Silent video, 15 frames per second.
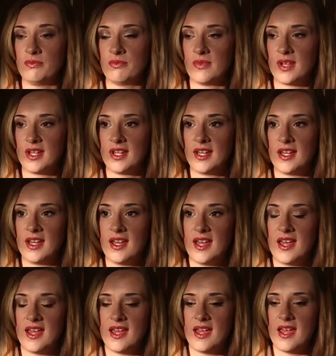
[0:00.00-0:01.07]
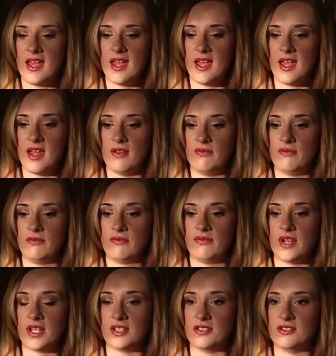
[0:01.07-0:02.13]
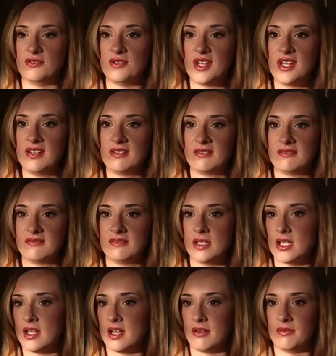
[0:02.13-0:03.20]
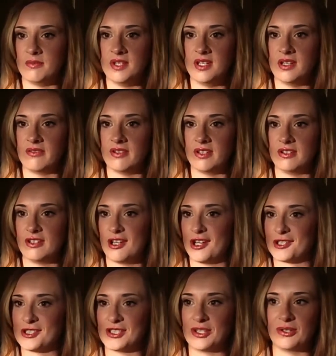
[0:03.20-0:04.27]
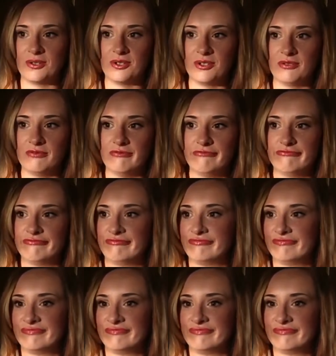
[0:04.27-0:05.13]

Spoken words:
room and fake a toothache, and I would be given oxycodone